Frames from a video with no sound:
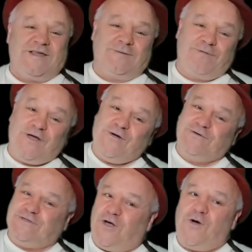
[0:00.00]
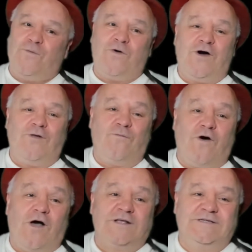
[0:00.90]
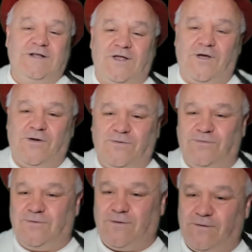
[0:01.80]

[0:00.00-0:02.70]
blows, no one walks alone.